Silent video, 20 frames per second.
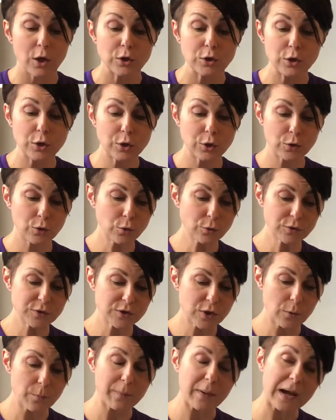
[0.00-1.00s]
You can
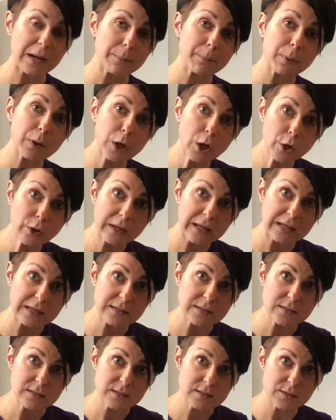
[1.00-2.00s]
also buy
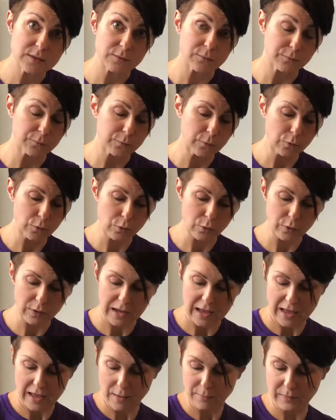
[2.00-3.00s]
plugins for
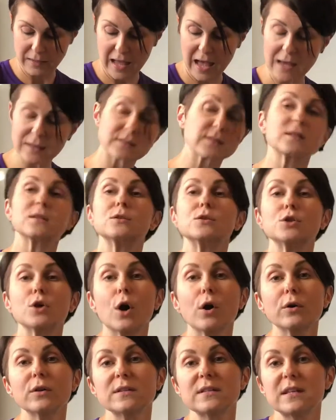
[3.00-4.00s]
cats and
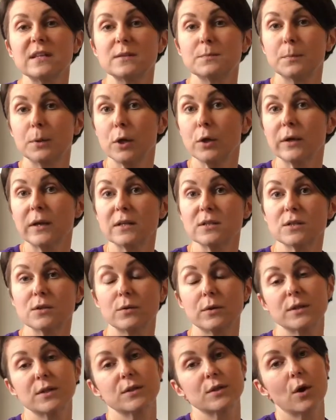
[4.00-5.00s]
dogs. These plug into
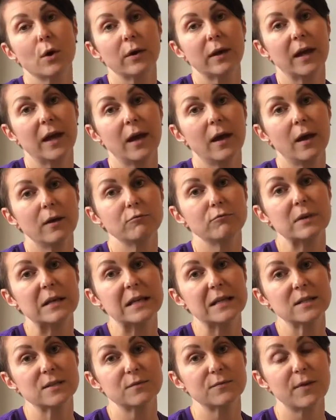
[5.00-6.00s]
a socket and
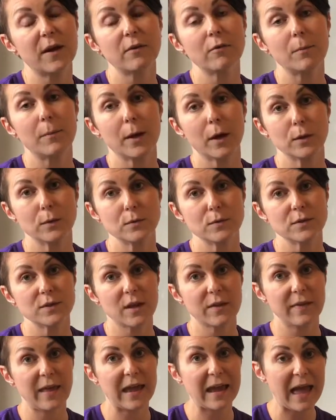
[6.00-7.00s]
release pheromones,
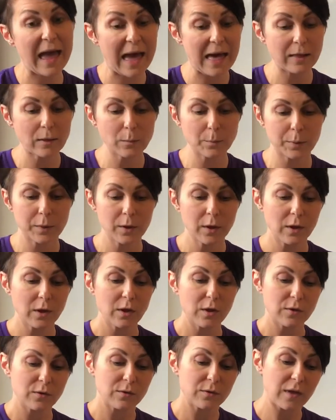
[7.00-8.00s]
and they help
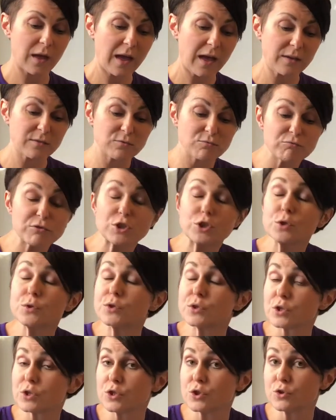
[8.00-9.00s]

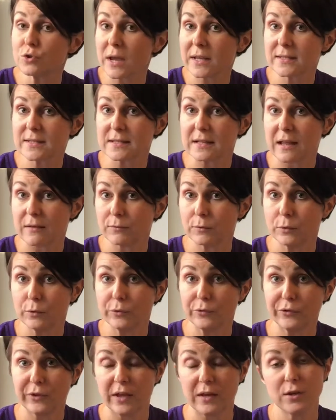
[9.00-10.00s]
reduce the stress
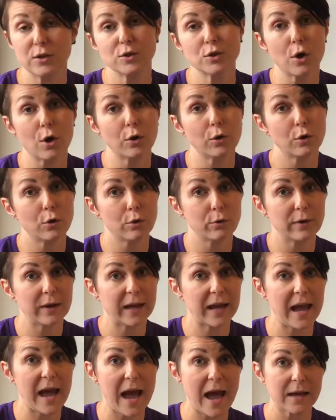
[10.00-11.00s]
levels in a dog or a
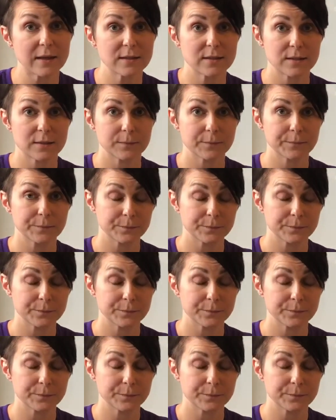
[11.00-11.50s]
cat.